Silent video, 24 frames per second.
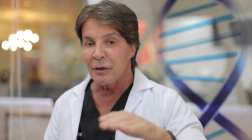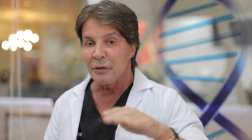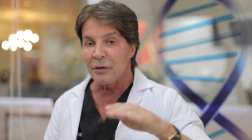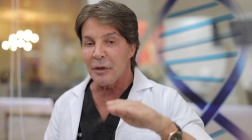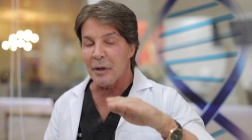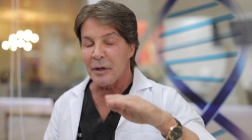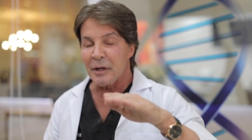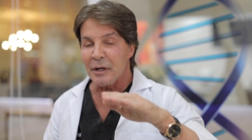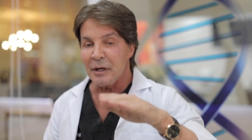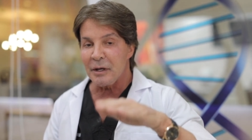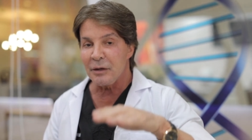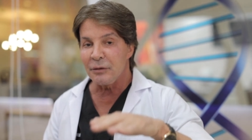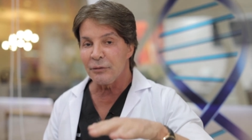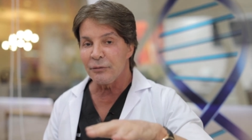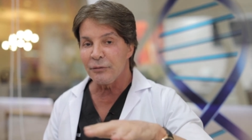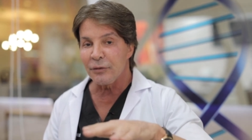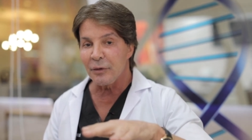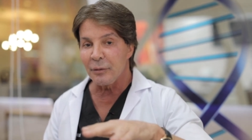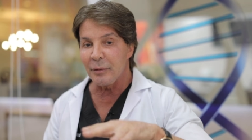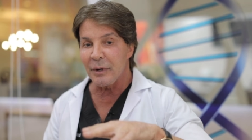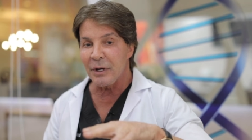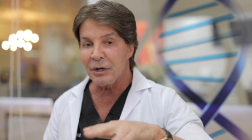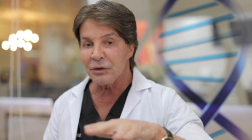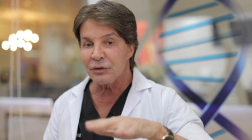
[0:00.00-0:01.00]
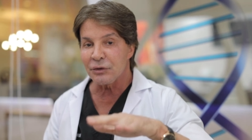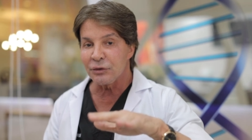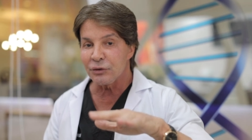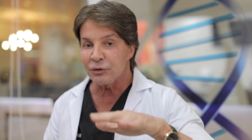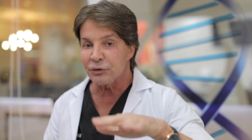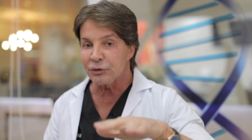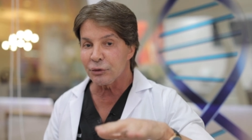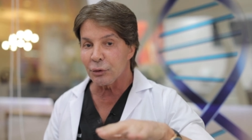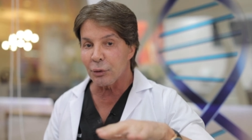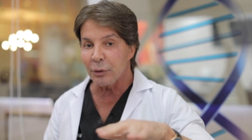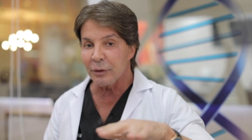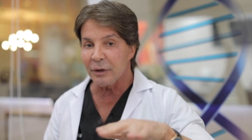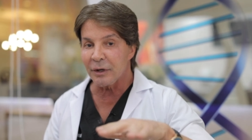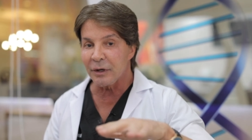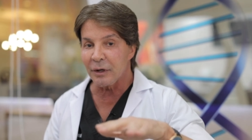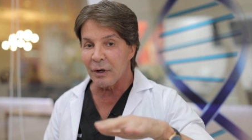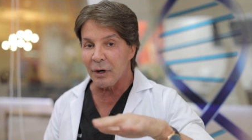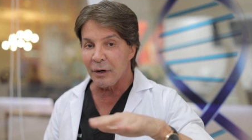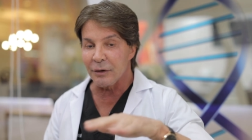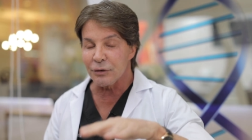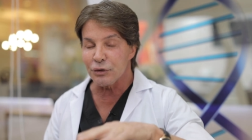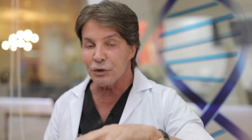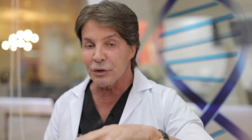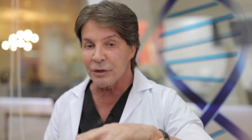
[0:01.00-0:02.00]
the information stored in
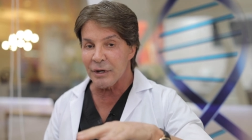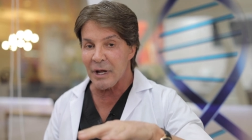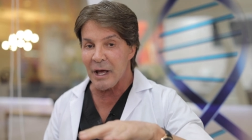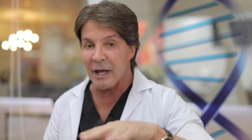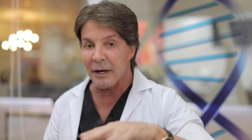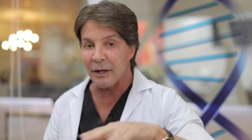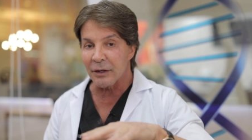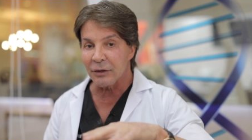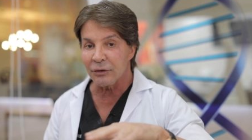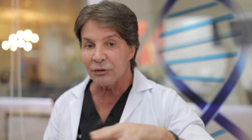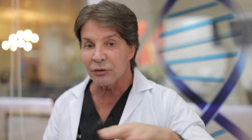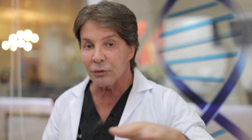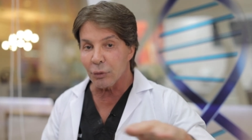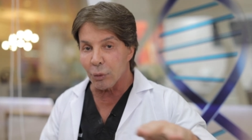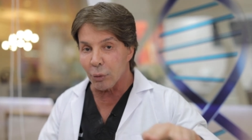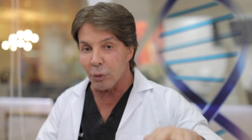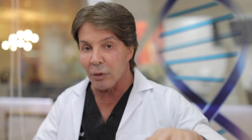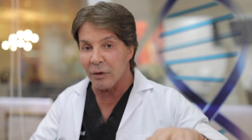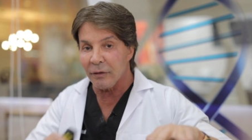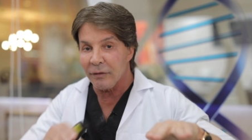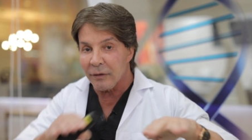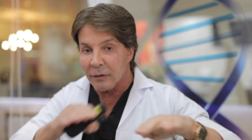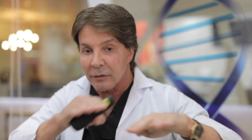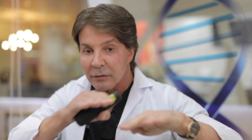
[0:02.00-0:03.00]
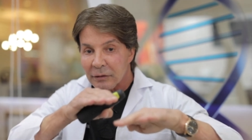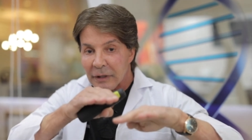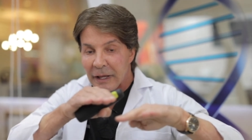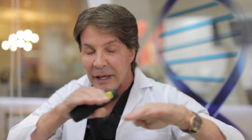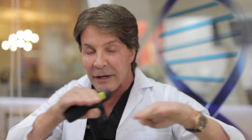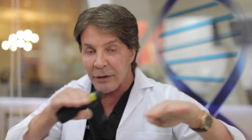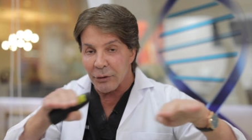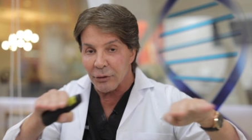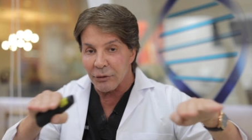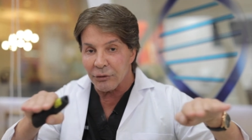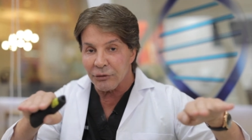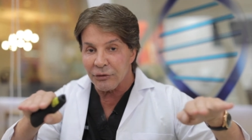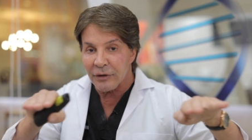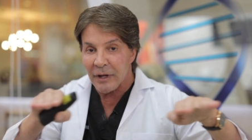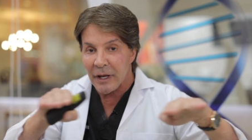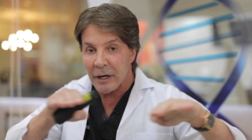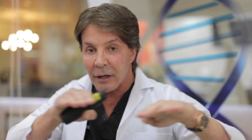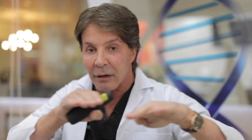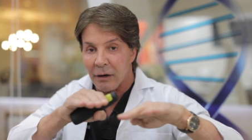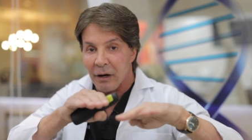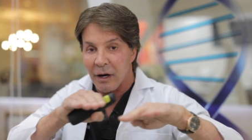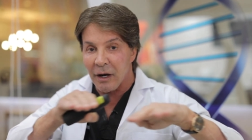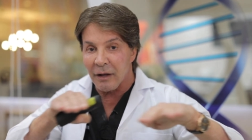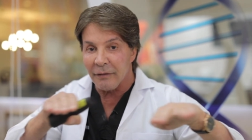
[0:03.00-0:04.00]
our genetics, or the letters that
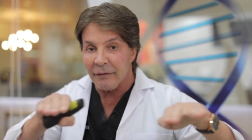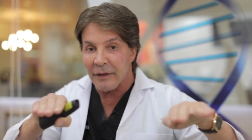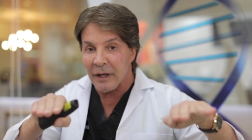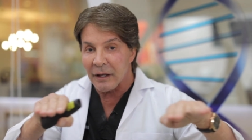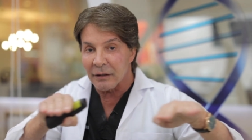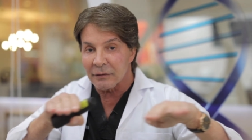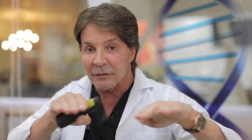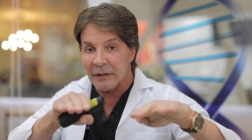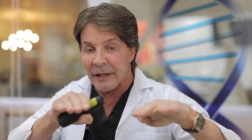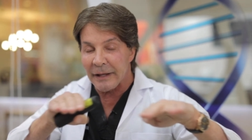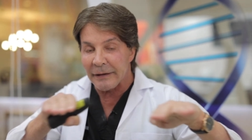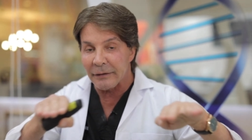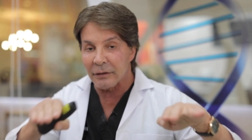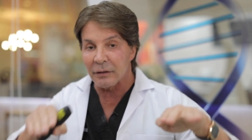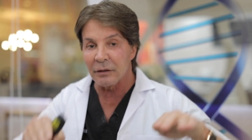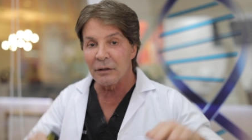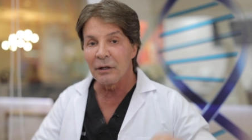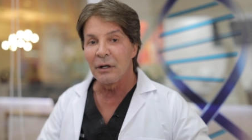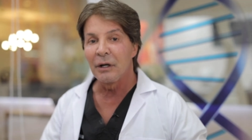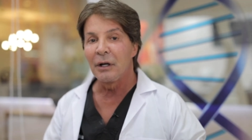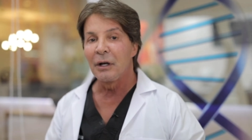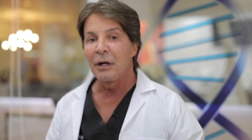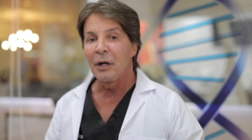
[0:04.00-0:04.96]
are on that letter,